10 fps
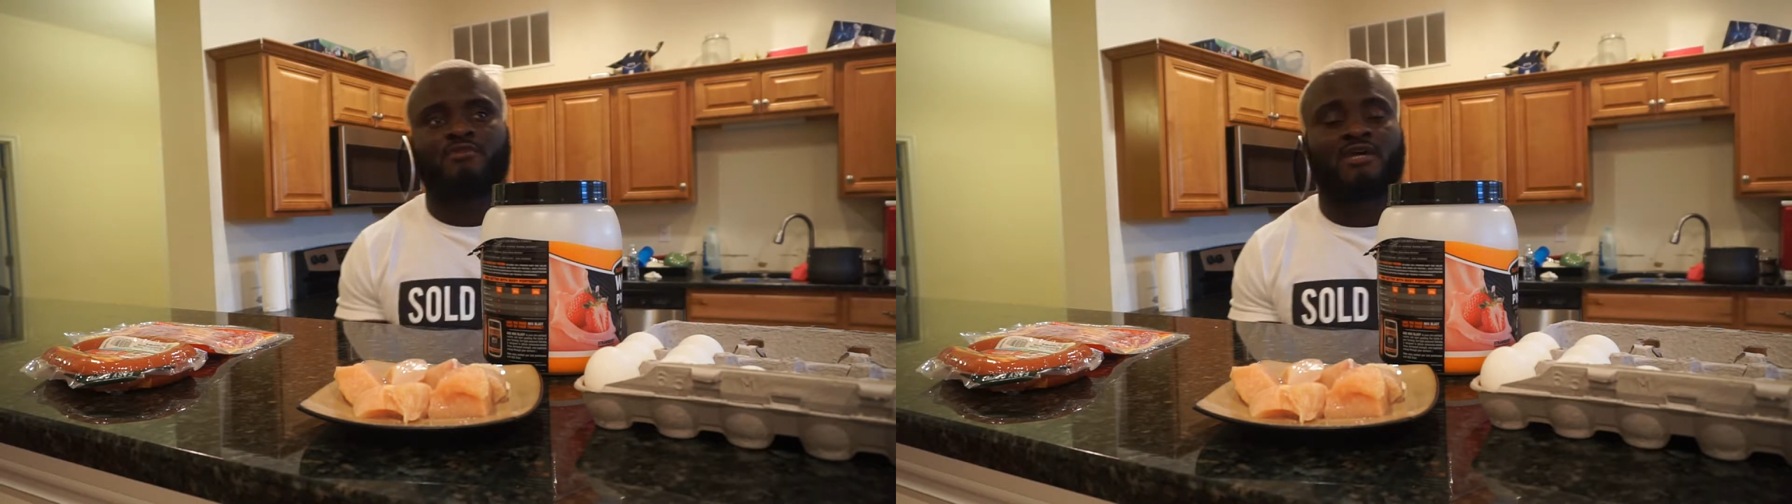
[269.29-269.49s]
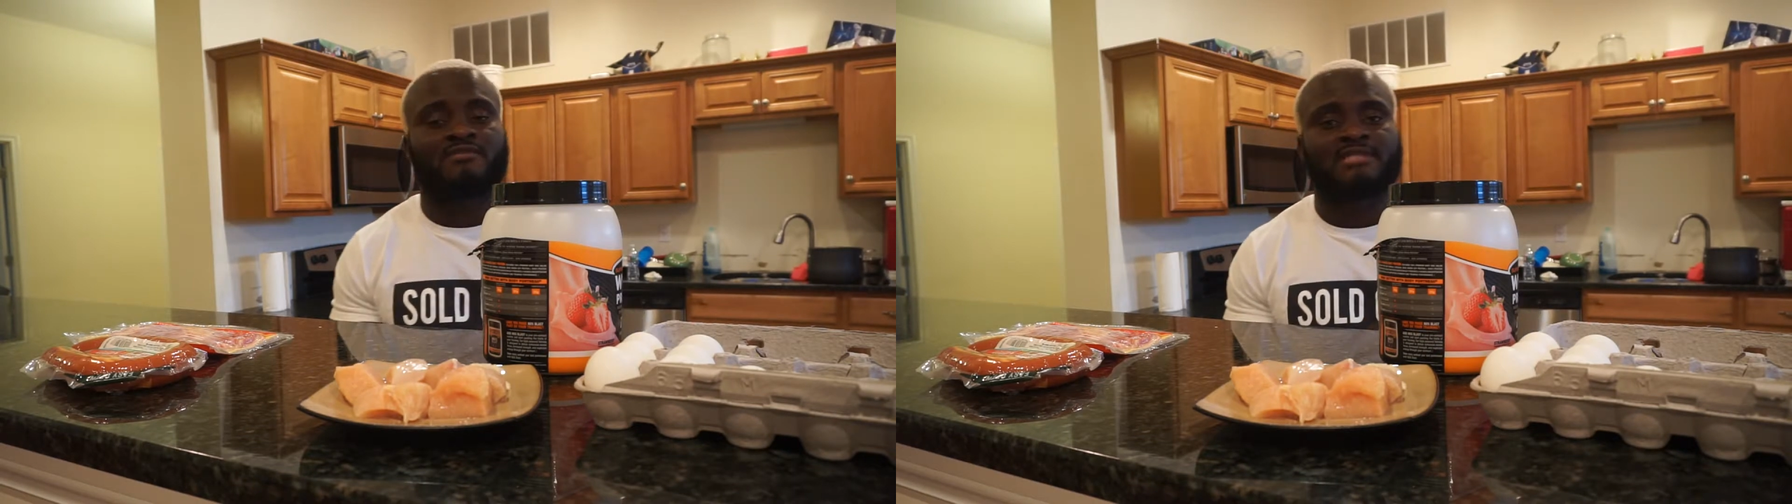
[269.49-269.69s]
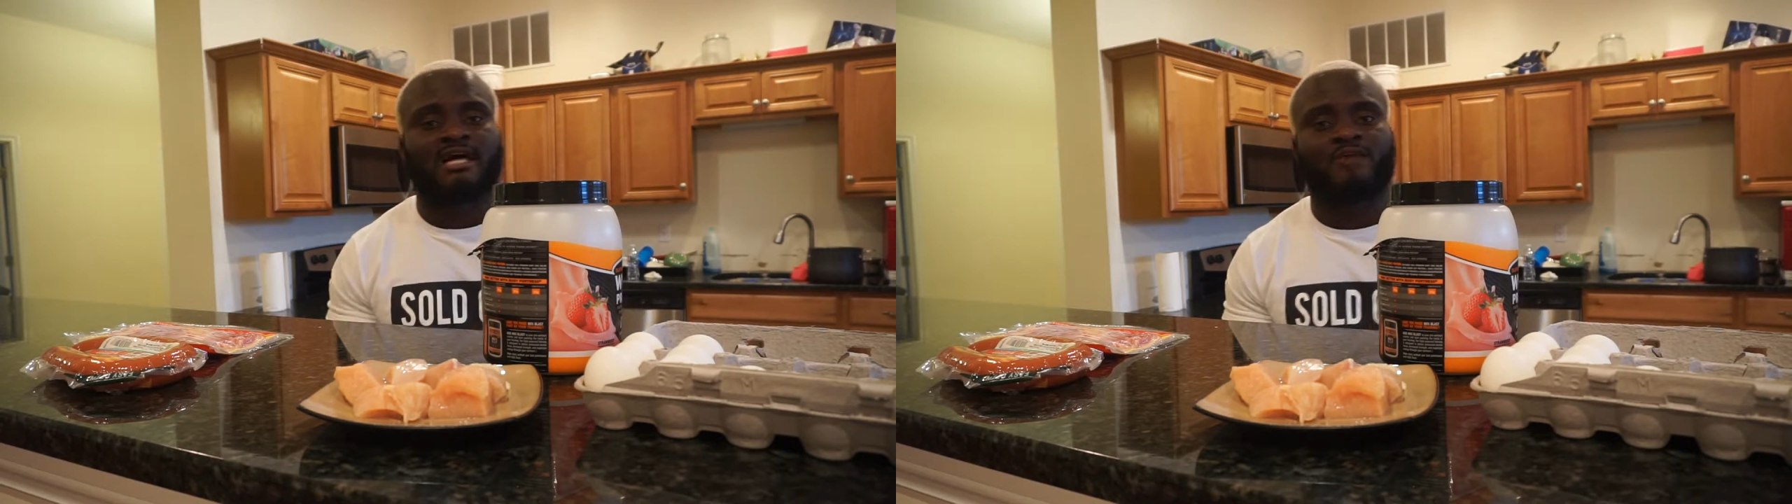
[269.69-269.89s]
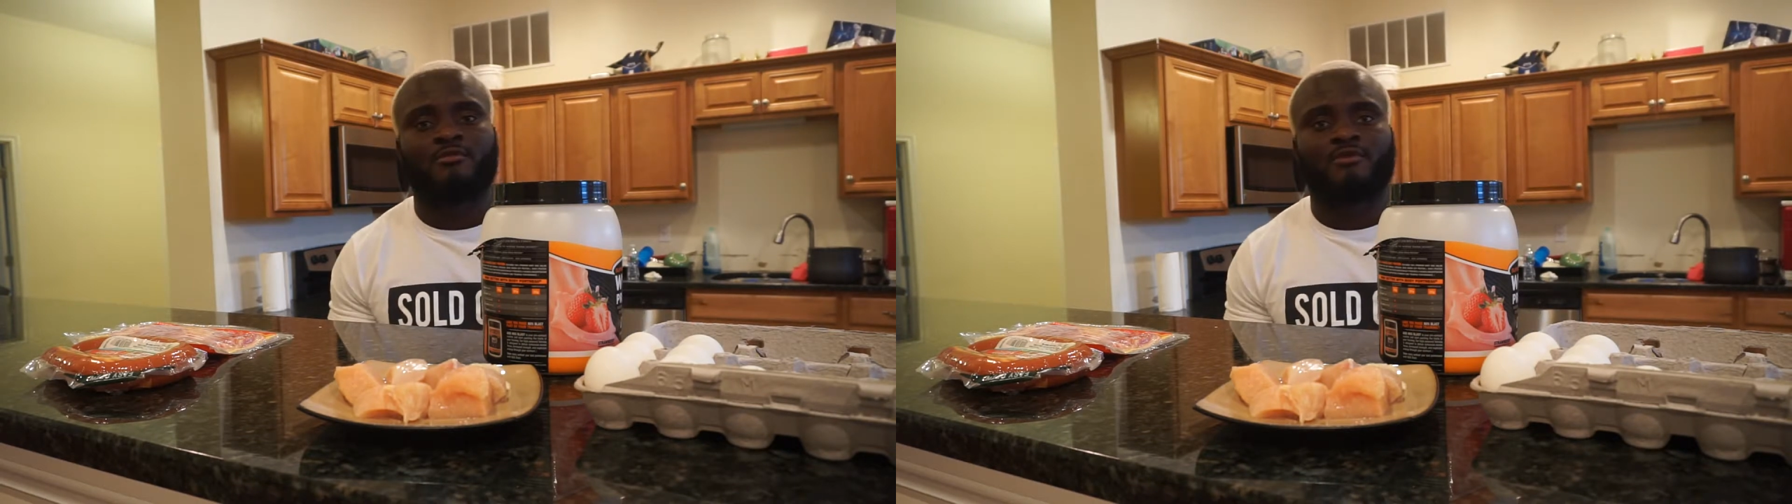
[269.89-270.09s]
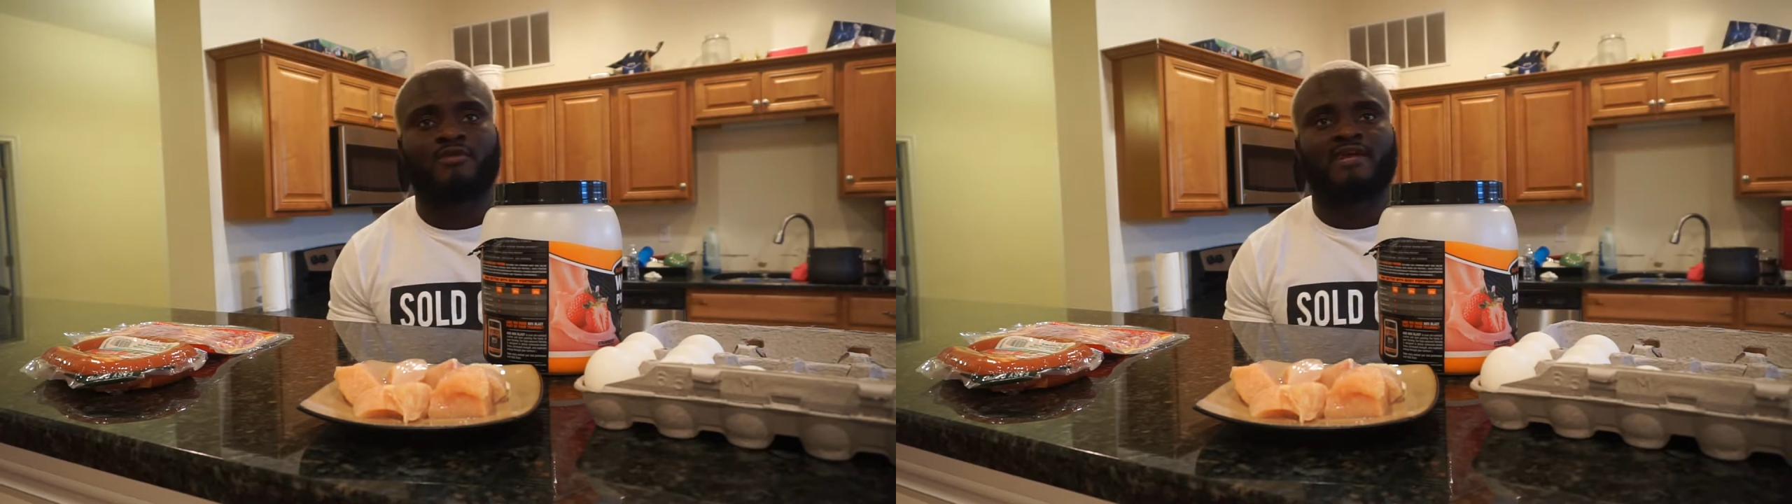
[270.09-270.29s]
we have
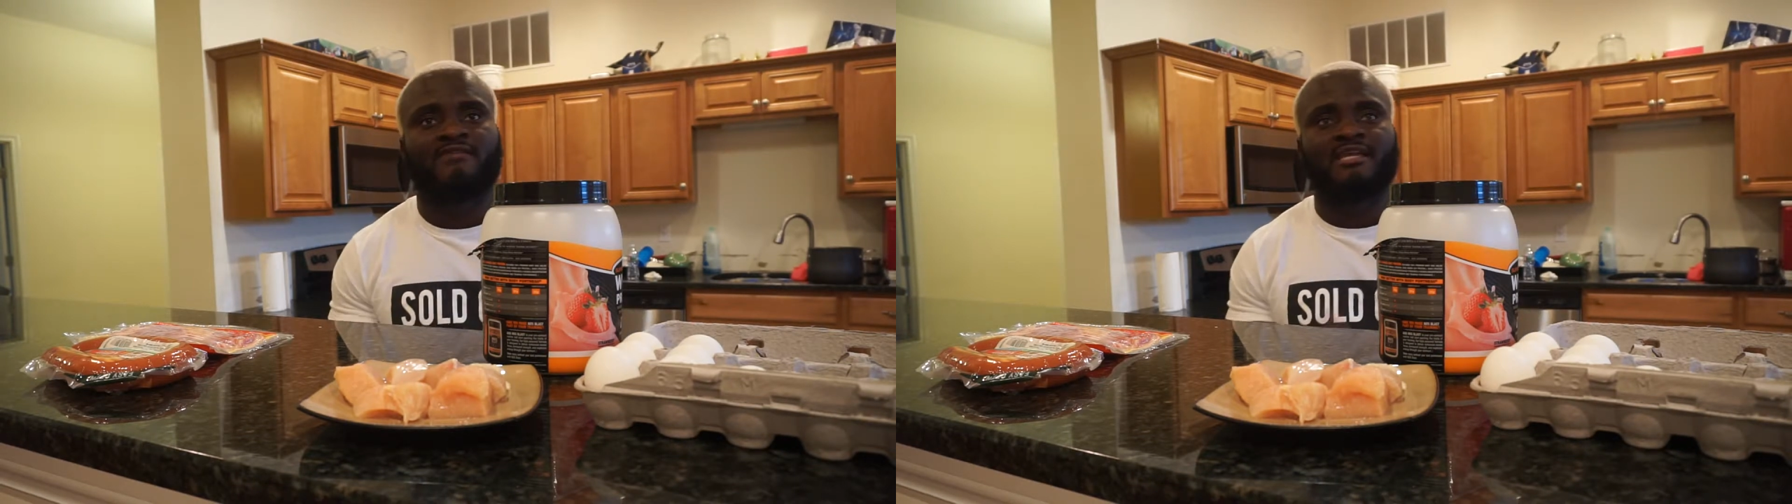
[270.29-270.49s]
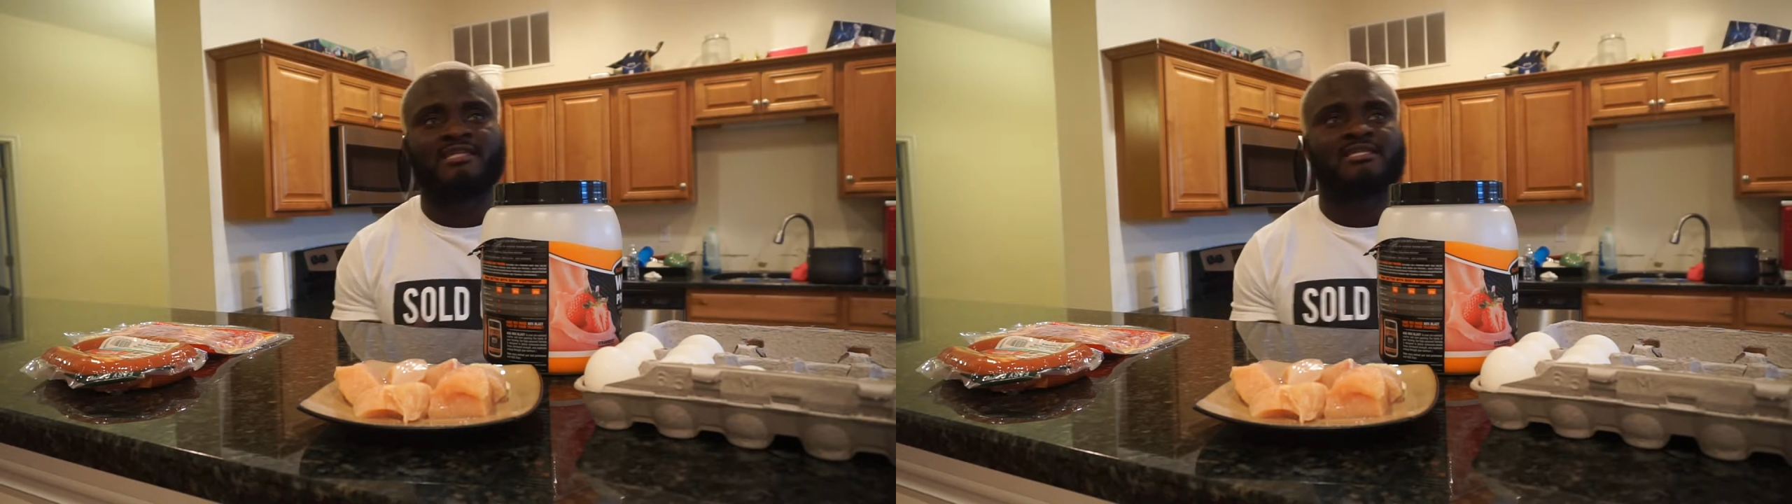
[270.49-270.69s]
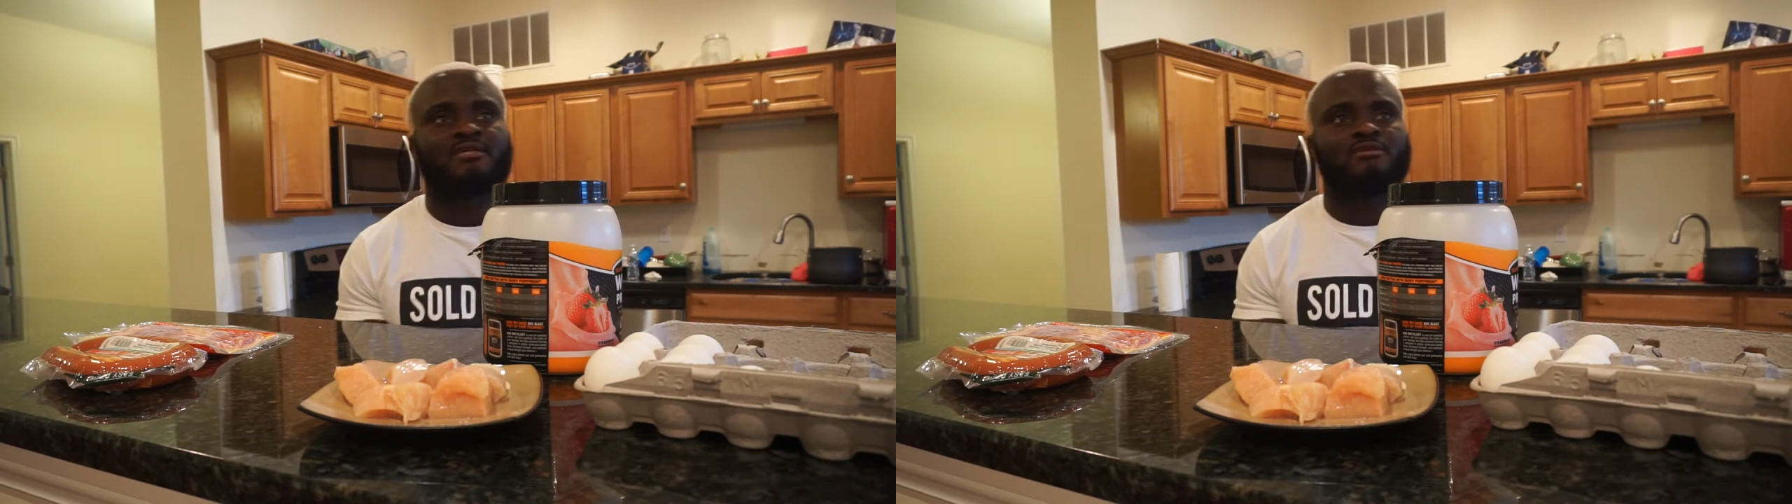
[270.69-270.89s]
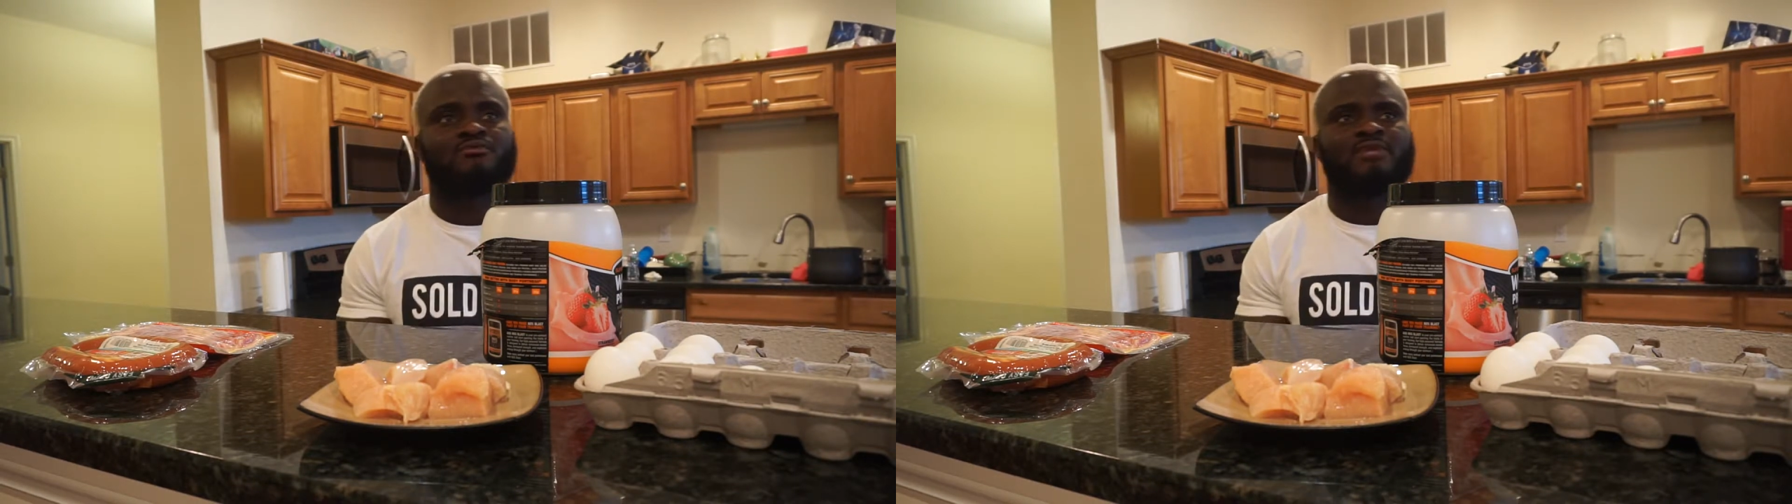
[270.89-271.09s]
salmon, we have lentils,